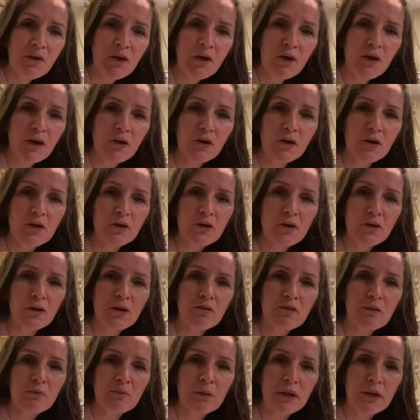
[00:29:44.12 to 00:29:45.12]
I heard you
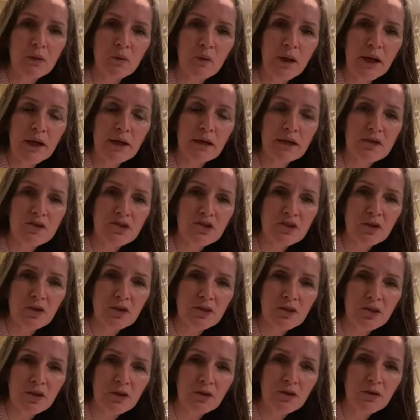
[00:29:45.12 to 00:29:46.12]
have a big wait list. I
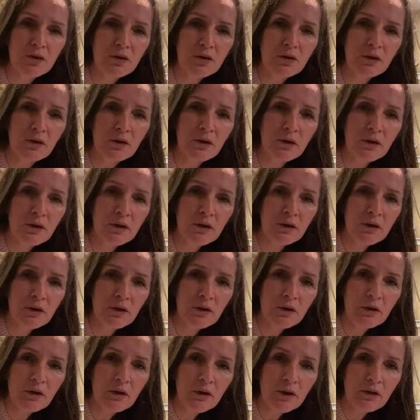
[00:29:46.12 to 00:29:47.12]
do
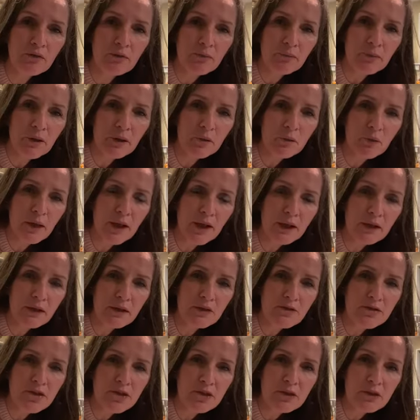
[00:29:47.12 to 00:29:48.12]
have a big wait
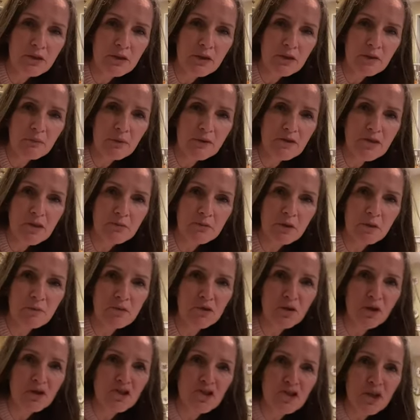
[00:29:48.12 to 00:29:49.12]
list. But
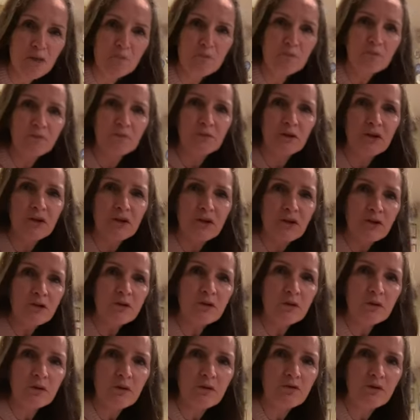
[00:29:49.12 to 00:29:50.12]
sometimes I jump the
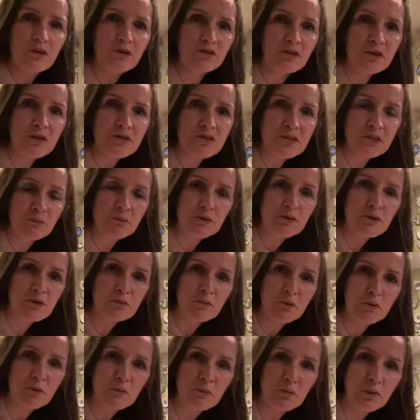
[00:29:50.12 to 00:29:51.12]
queue if I think someone's
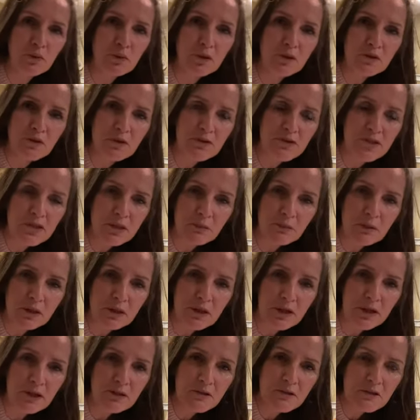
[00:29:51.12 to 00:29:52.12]
more important than
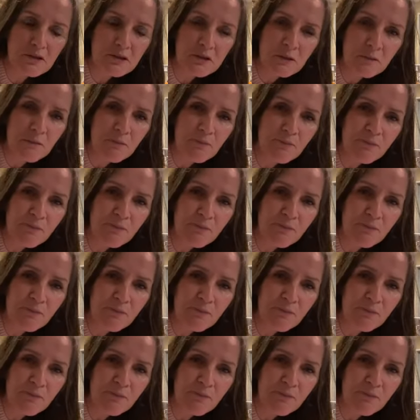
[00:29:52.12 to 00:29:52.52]
someone else.